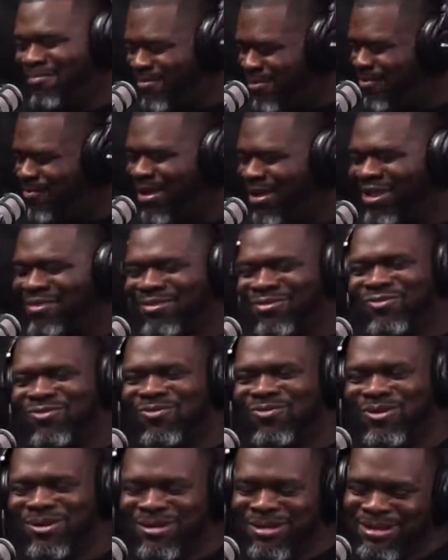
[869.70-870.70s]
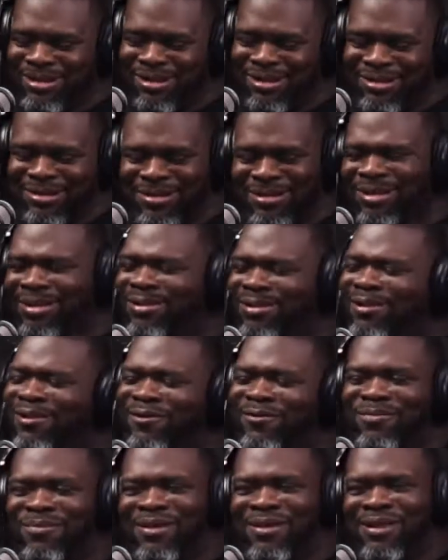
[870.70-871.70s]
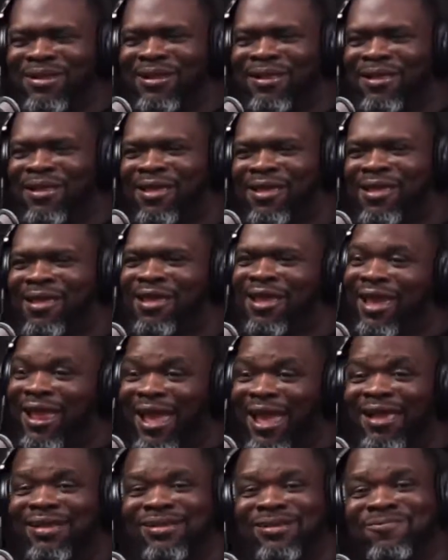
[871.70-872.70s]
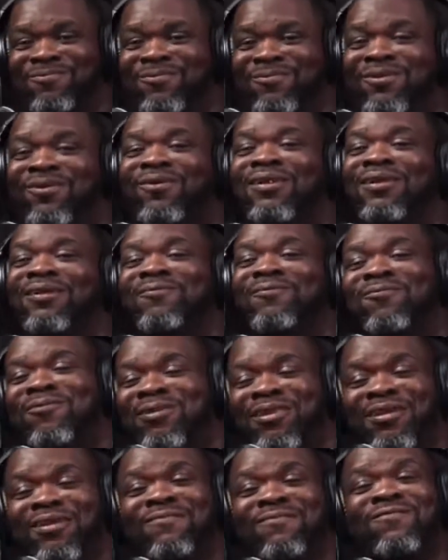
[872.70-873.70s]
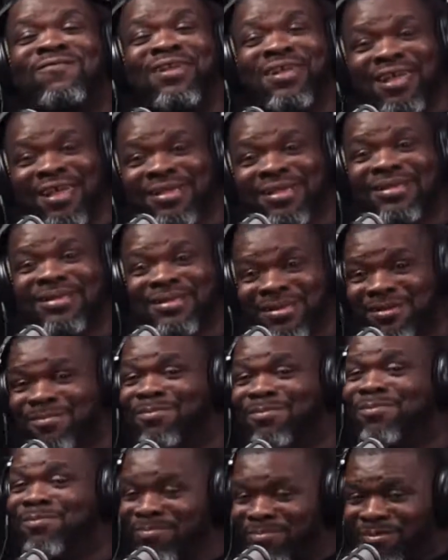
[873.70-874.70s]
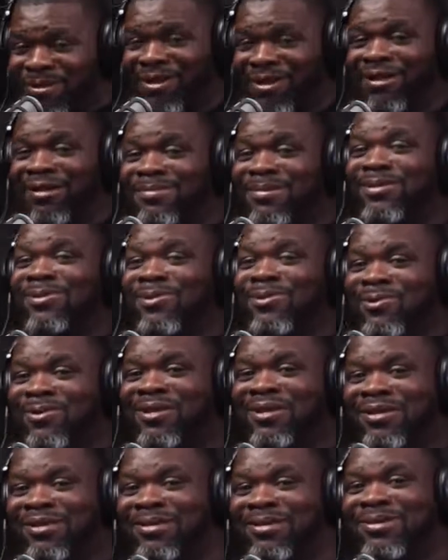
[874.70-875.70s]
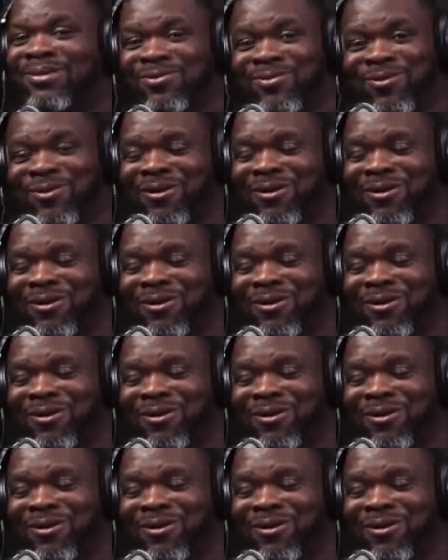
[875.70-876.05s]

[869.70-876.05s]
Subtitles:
about the Georgia 10 just a little bit. Actually, we're looking for guests to come to Kick Your Story.